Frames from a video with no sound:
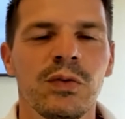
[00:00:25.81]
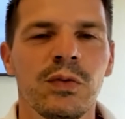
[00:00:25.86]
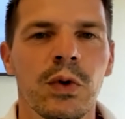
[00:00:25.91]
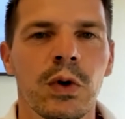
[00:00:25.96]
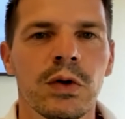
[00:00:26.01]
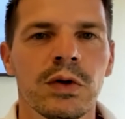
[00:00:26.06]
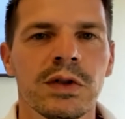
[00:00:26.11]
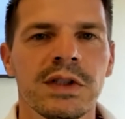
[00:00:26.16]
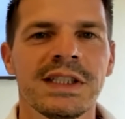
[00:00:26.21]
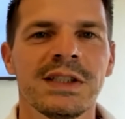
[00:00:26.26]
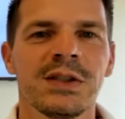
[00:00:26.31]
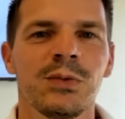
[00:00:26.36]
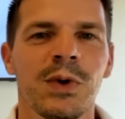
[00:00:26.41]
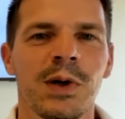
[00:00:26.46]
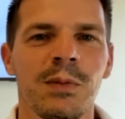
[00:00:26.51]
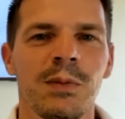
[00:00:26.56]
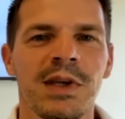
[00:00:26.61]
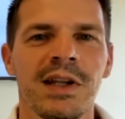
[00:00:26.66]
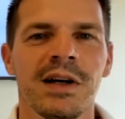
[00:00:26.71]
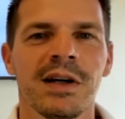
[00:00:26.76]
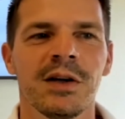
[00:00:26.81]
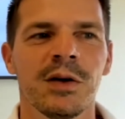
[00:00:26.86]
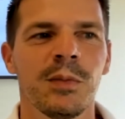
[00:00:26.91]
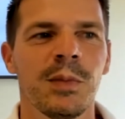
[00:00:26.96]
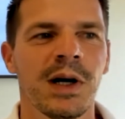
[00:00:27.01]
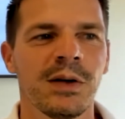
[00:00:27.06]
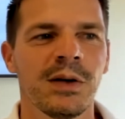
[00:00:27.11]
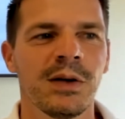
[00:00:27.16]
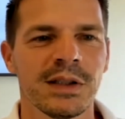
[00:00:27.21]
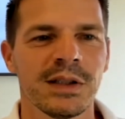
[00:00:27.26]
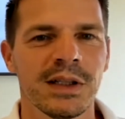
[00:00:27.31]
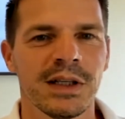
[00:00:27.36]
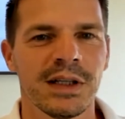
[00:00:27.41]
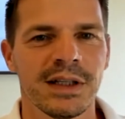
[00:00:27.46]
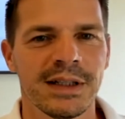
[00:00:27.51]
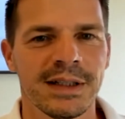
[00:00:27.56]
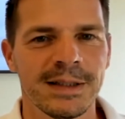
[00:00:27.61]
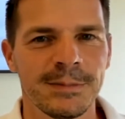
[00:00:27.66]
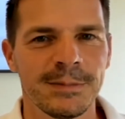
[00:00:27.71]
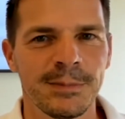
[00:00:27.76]
follow this webinar about
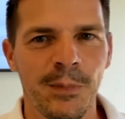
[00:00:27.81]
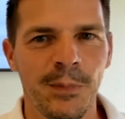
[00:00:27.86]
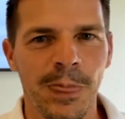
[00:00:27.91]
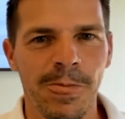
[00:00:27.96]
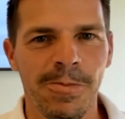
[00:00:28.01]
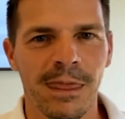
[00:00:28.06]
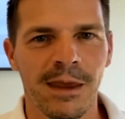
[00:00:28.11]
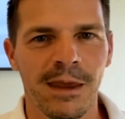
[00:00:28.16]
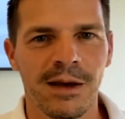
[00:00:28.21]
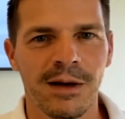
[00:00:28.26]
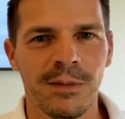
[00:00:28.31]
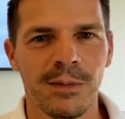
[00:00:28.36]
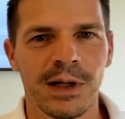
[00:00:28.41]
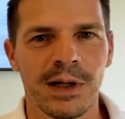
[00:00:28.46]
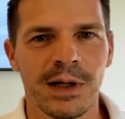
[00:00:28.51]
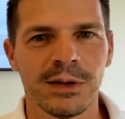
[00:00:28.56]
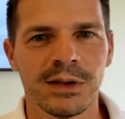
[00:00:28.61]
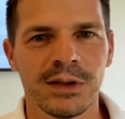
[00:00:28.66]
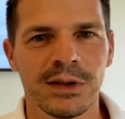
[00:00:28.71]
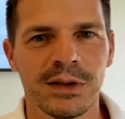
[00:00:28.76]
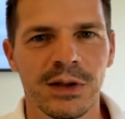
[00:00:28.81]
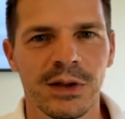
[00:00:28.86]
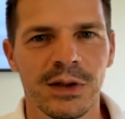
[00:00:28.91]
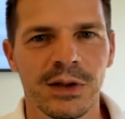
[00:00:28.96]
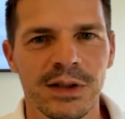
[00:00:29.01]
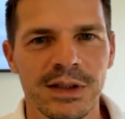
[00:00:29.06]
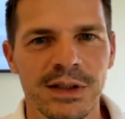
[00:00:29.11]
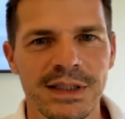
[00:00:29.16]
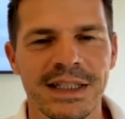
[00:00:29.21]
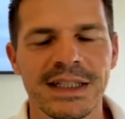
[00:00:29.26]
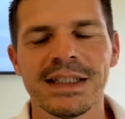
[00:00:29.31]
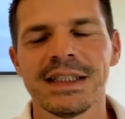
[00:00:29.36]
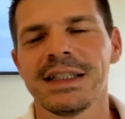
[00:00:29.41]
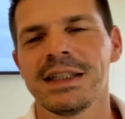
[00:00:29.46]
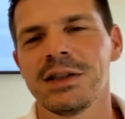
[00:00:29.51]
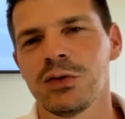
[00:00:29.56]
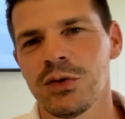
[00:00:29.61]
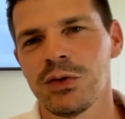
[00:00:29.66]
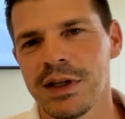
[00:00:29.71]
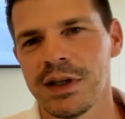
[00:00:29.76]
the
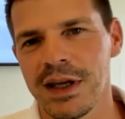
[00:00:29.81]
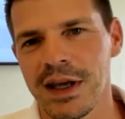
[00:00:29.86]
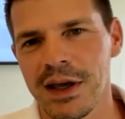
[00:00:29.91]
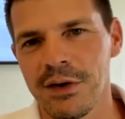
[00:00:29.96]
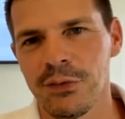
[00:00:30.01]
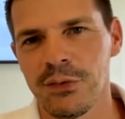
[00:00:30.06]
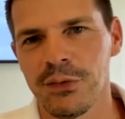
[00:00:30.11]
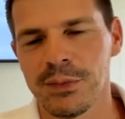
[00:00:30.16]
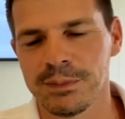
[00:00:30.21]
1620F,